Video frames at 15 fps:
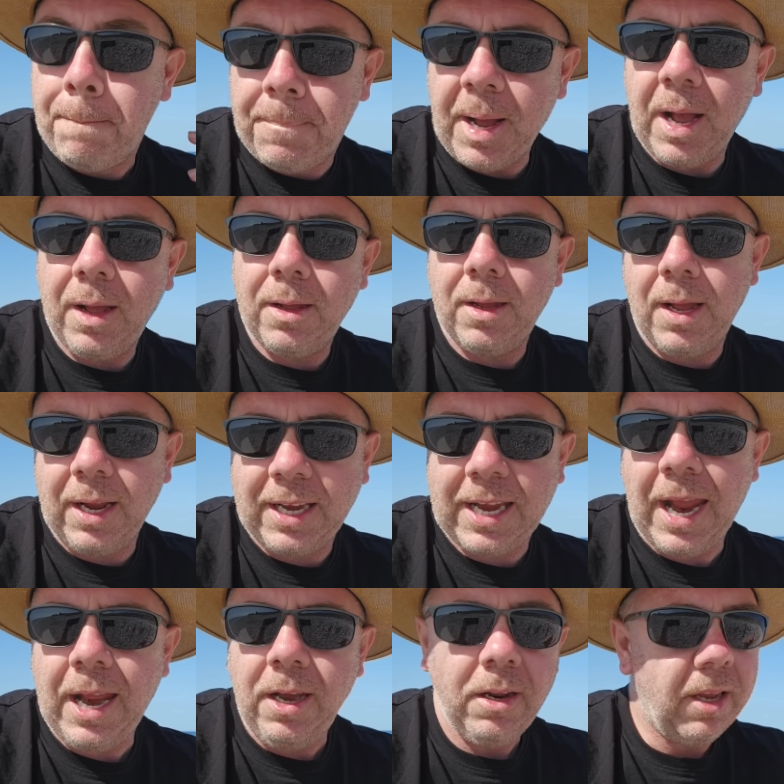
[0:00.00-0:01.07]
But
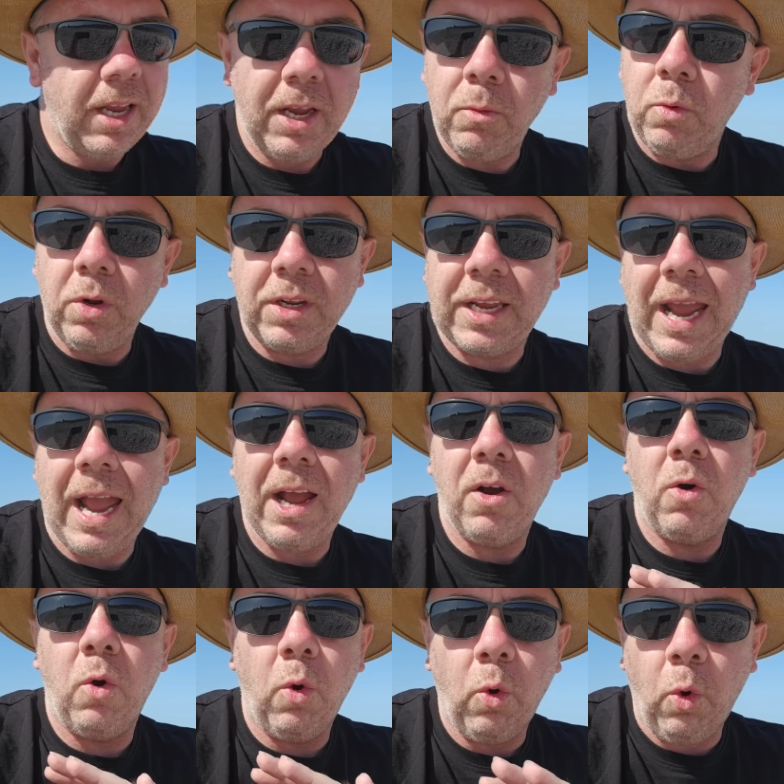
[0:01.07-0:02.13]
again, it will get
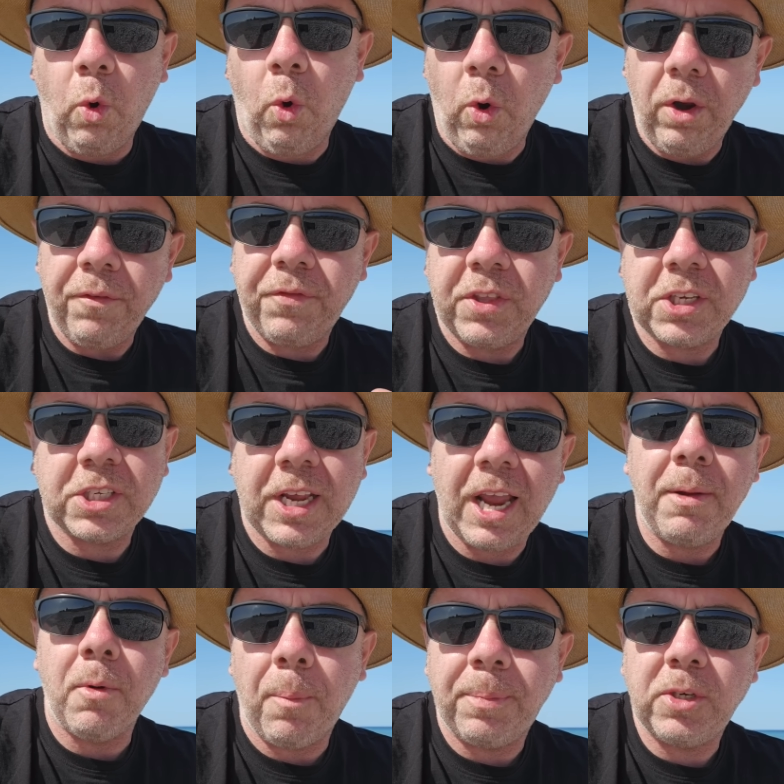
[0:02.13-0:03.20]
all of the
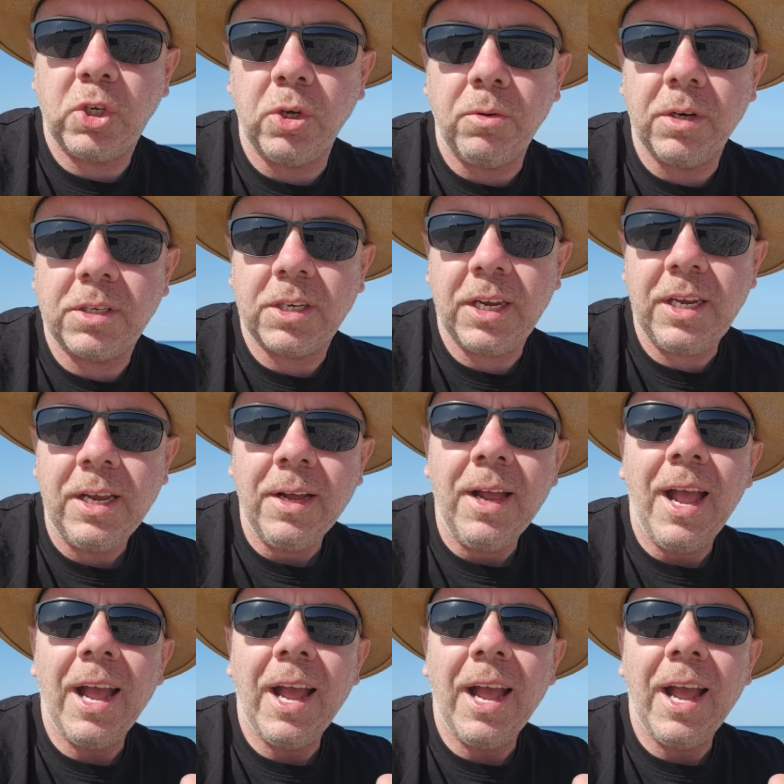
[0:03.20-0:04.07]
same opportunity